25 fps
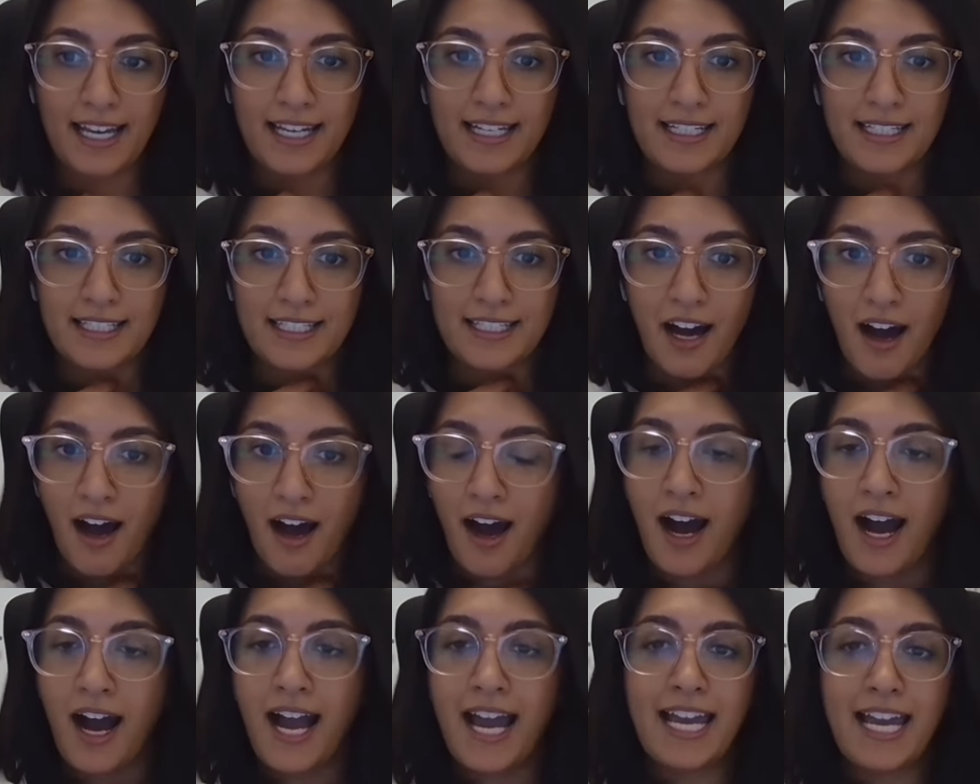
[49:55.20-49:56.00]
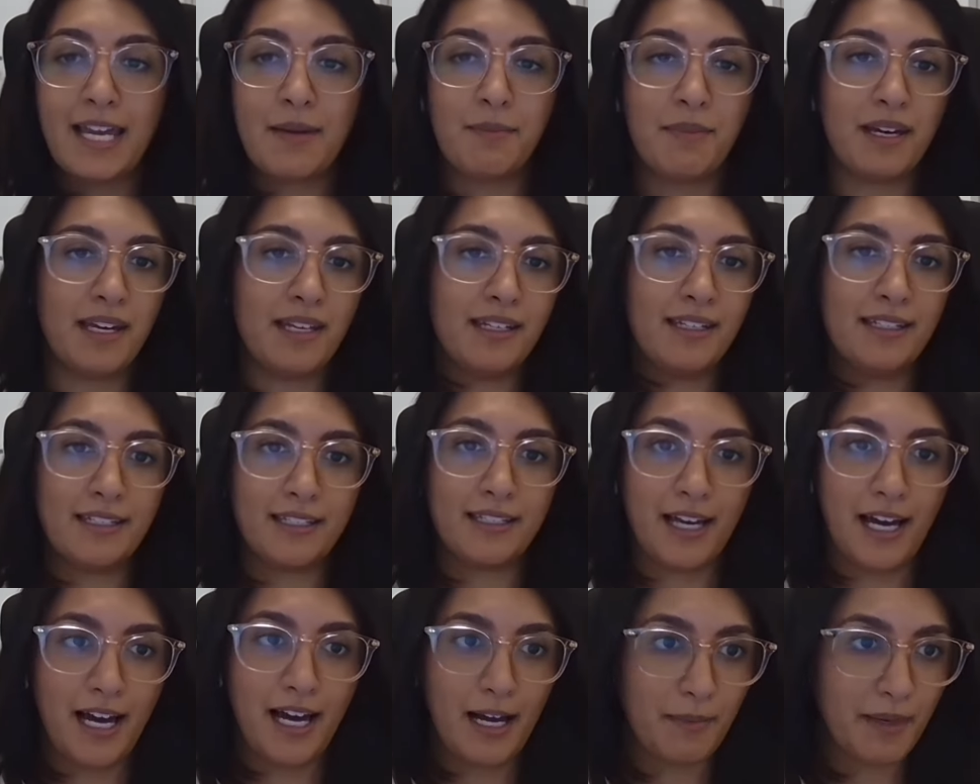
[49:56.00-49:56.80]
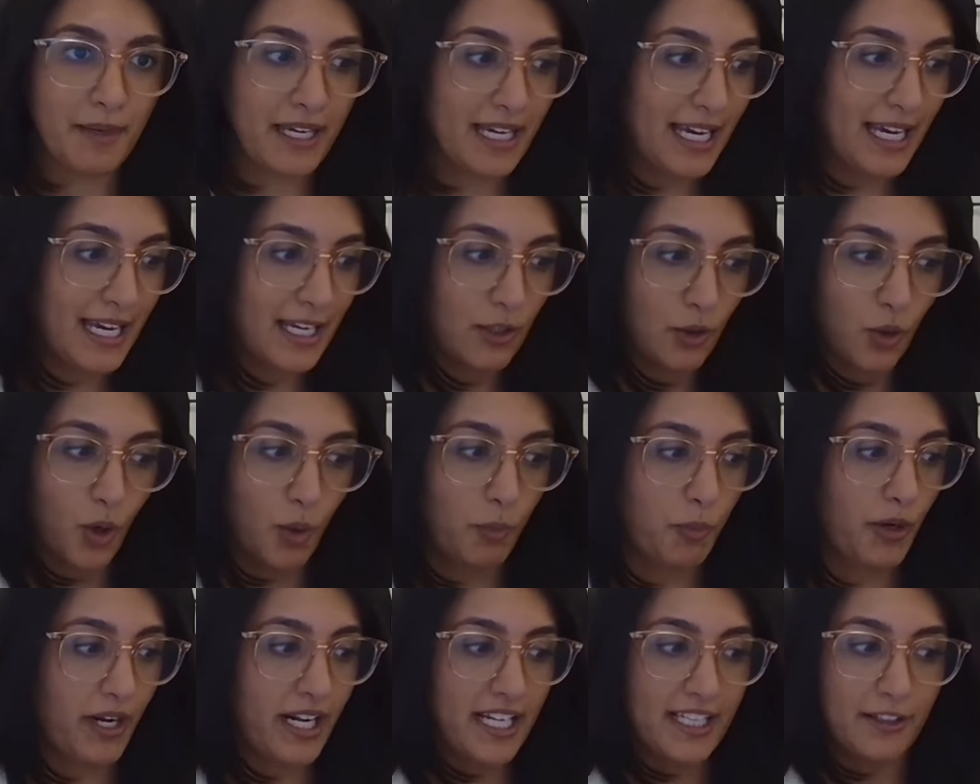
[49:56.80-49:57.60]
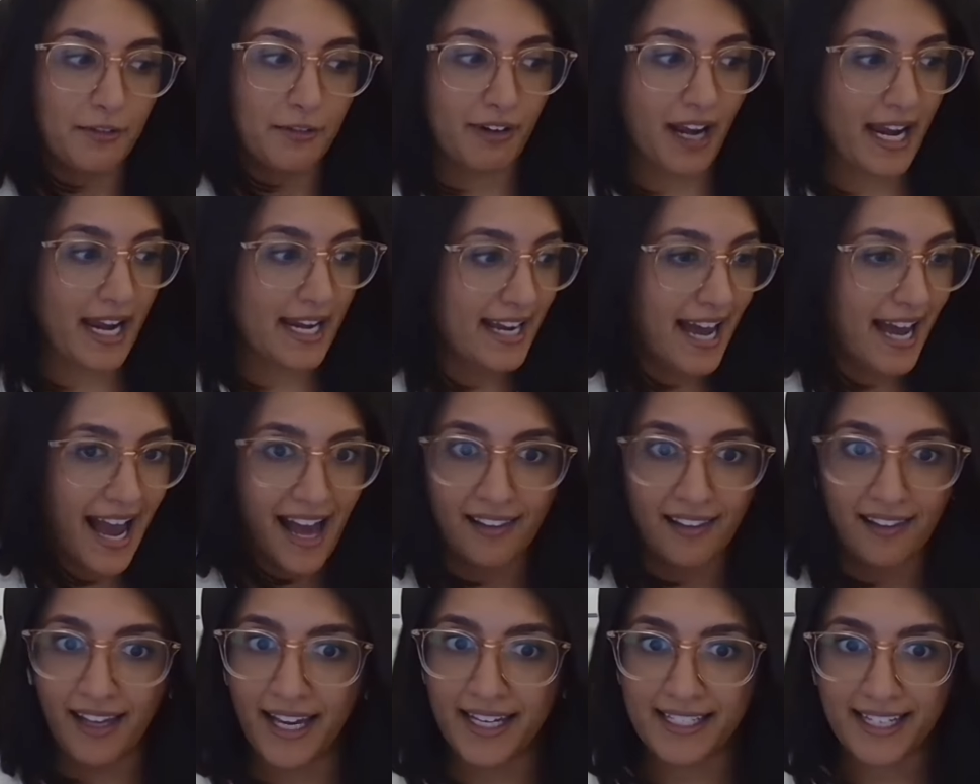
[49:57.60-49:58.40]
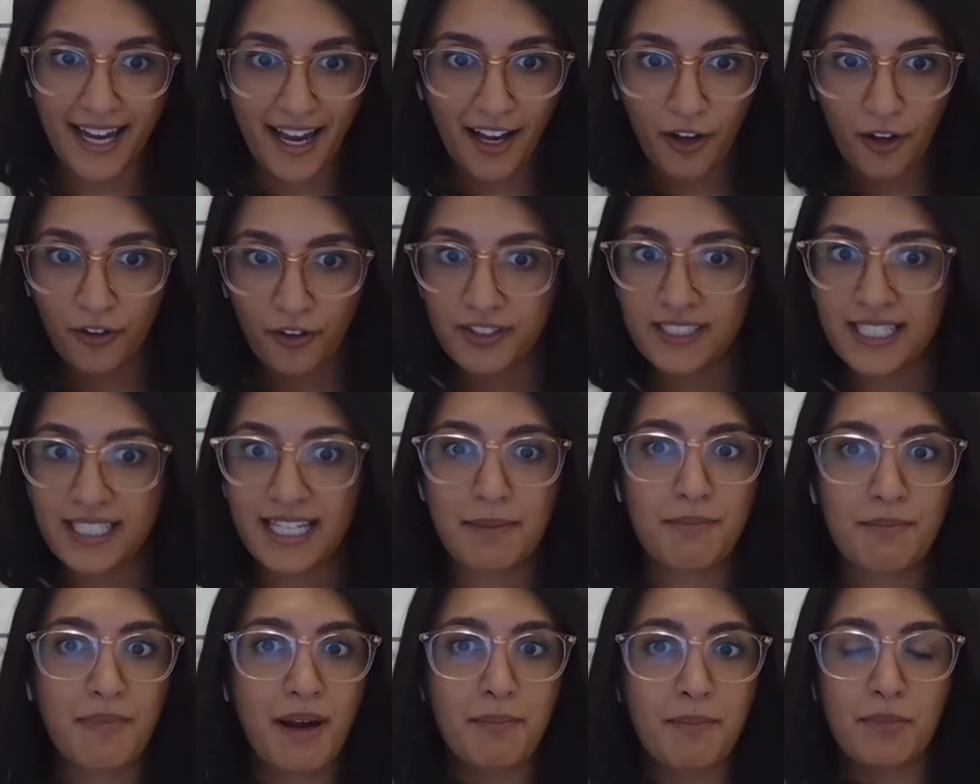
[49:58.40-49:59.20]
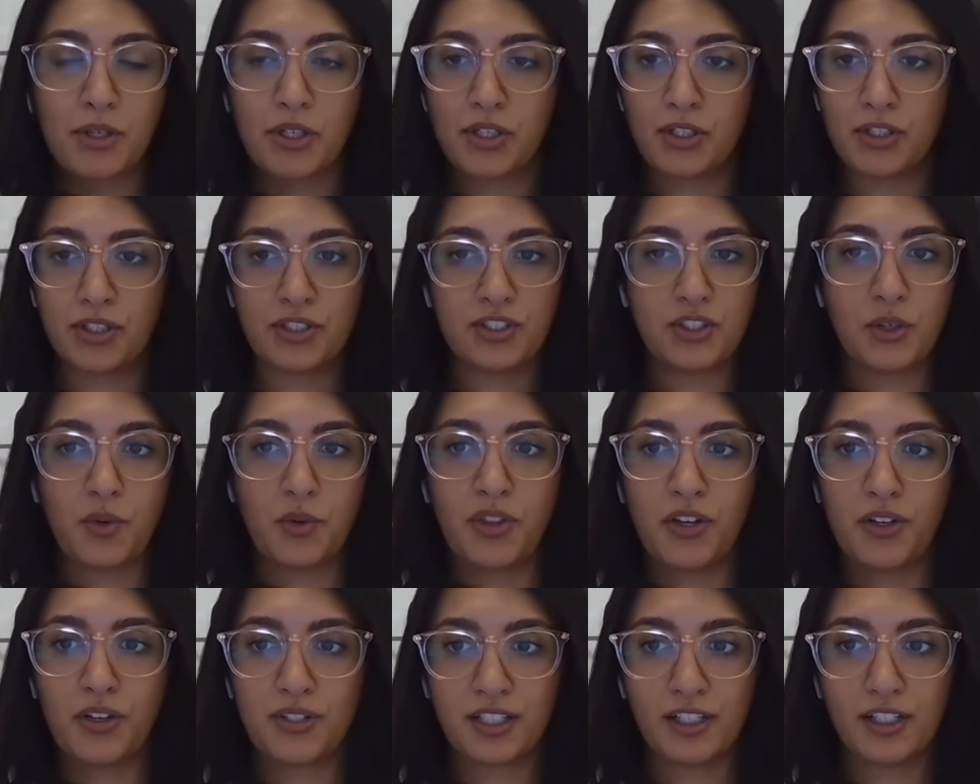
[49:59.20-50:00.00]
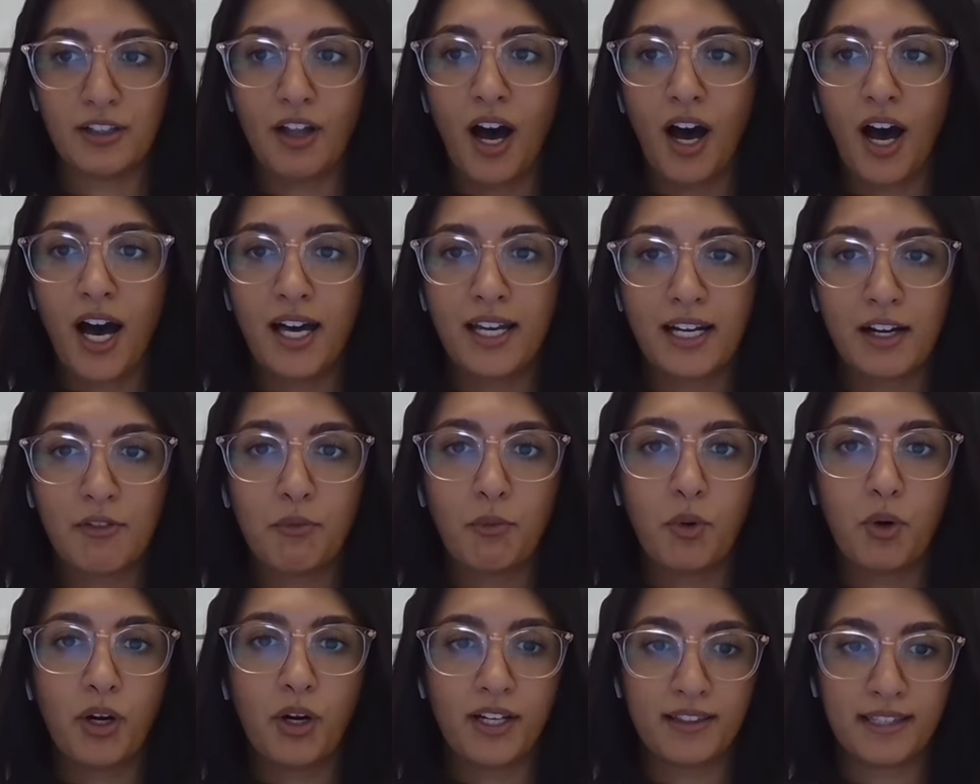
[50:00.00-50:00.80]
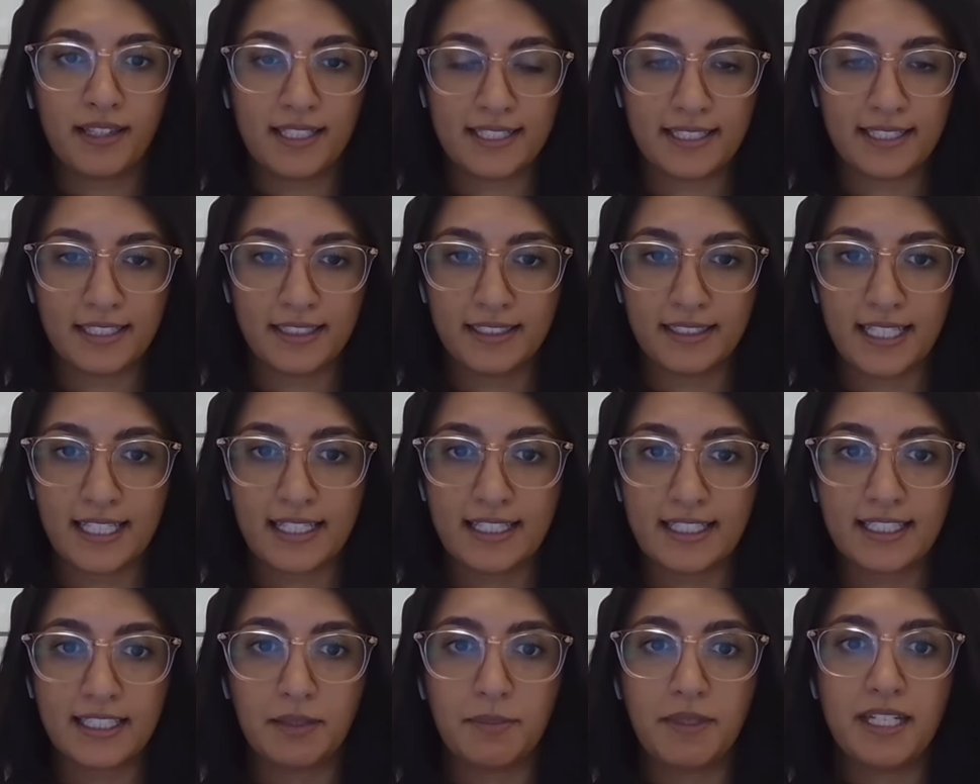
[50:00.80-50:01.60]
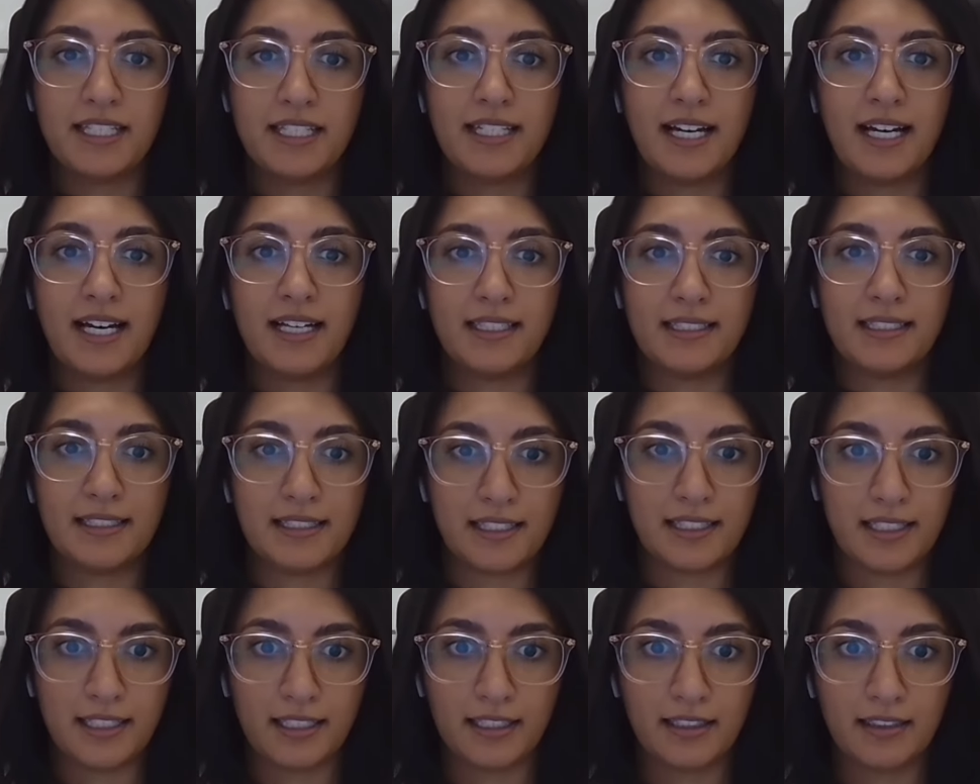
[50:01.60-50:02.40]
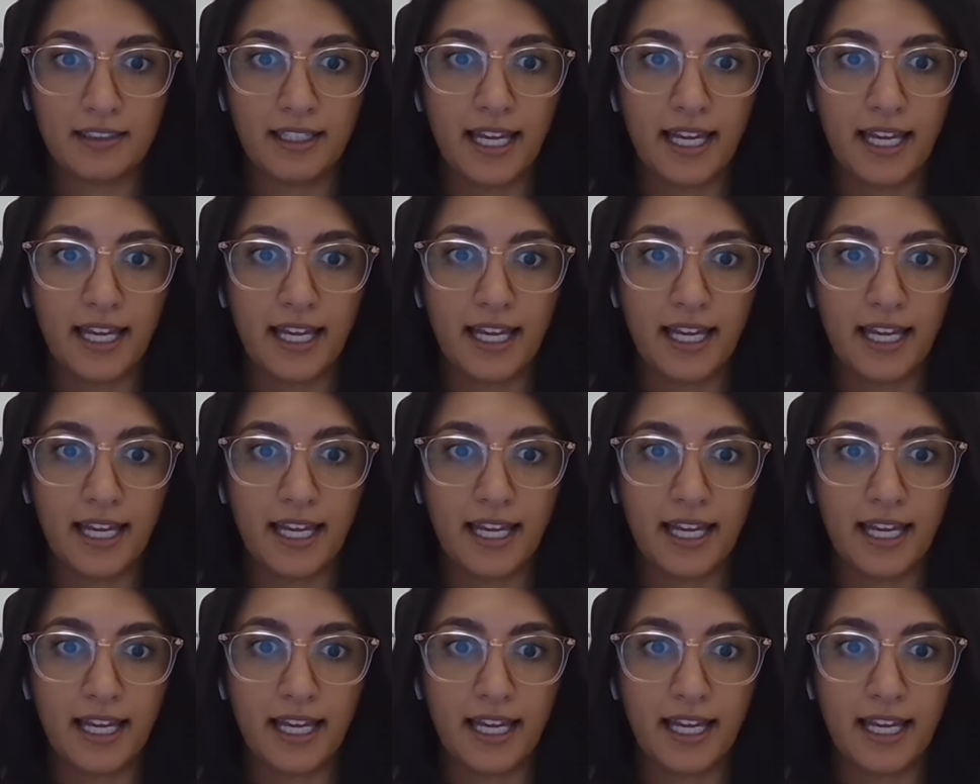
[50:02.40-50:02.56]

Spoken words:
And time and incorporating the right allied health team members. So there's a lot of work that still needs to be done to